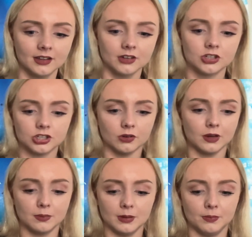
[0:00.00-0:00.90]

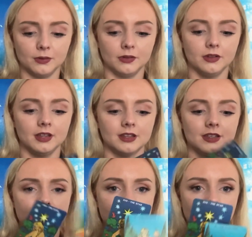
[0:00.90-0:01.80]
showing people like the
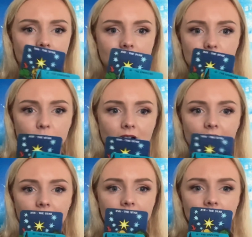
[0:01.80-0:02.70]
star that you
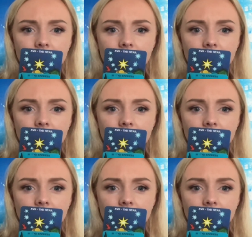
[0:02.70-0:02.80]
are